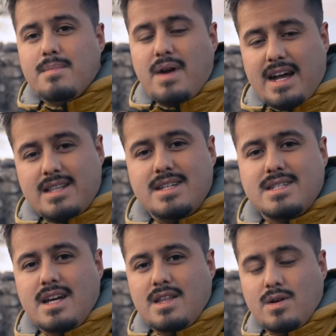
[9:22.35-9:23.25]

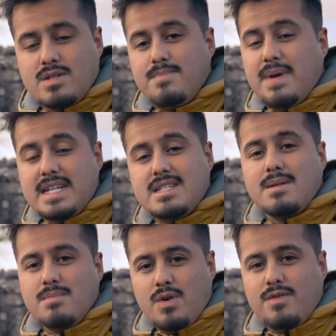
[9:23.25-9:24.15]
practice those
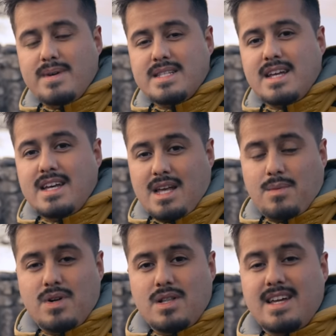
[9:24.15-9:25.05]
basic movements
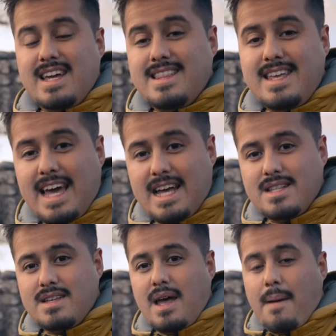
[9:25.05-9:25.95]
that will in the
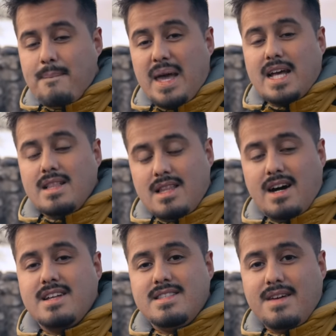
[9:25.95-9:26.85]
end make a
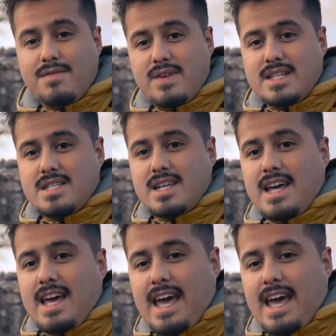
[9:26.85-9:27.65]
lot of difference